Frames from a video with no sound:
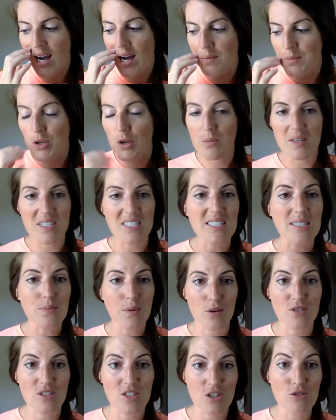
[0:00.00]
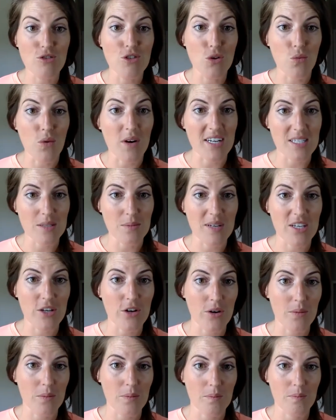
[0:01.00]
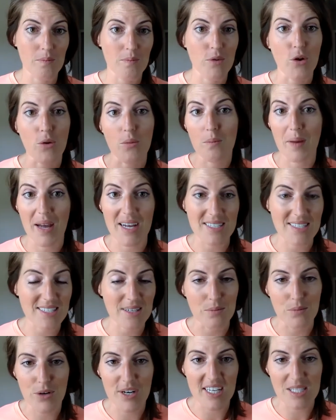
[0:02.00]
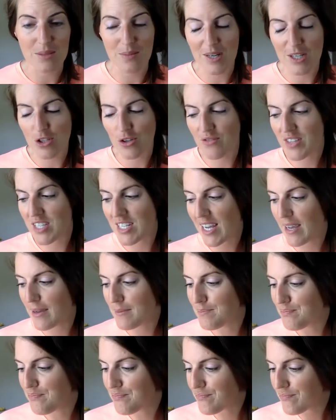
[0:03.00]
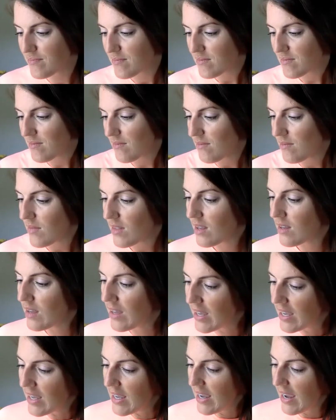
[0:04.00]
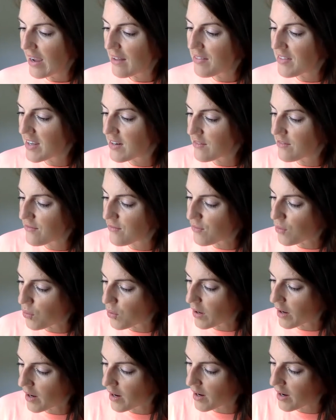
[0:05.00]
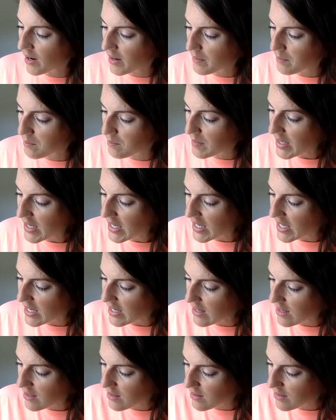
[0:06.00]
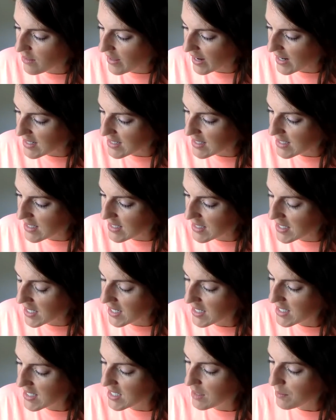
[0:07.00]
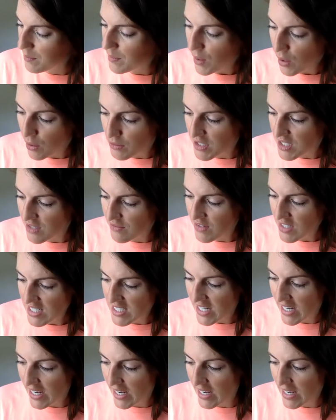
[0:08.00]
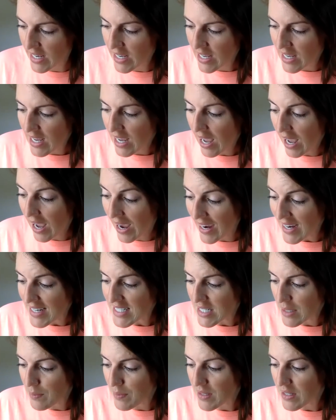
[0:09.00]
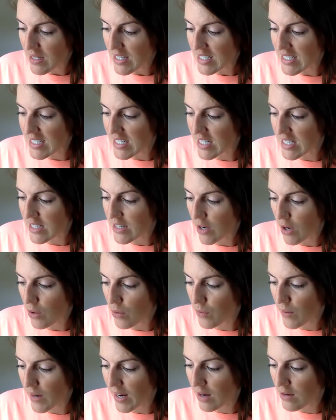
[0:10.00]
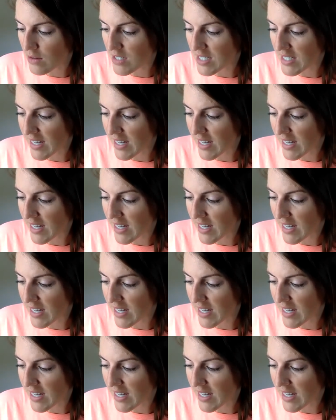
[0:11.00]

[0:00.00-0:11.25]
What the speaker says: your business post. You do want it to be your best and prettiest picture of the day. And then for me, that sixth post of the day, I typically did around